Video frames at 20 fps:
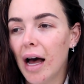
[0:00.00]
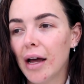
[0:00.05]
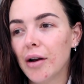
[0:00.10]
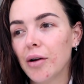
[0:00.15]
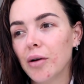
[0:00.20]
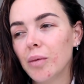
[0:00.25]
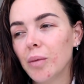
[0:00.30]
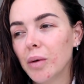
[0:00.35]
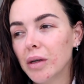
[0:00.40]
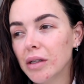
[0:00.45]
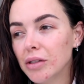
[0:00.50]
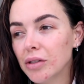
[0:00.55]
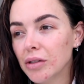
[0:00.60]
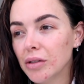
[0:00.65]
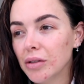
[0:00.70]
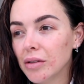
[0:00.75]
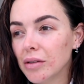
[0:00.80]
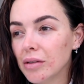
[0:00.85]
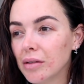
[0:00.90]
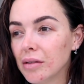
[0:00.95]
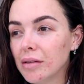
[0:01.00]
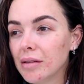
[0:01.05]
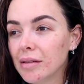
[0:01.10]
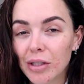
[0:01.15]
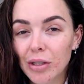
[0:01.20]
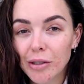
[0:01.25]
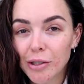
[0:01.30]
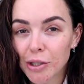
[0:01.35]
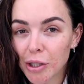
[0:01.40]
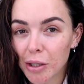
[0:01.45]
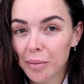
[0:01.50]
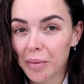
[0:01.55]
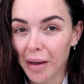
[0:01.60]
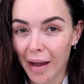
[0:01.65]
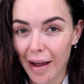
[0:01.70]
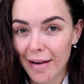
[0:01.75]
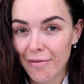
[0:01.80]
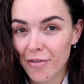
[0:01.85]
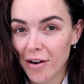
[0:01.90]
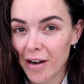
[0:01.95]
I don't want to do YouTube
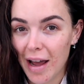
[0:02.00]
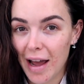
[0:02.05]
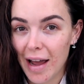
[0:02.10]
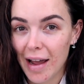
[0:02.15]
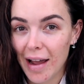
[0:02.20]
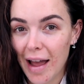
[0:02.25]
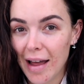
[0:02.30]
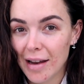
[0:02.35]
every day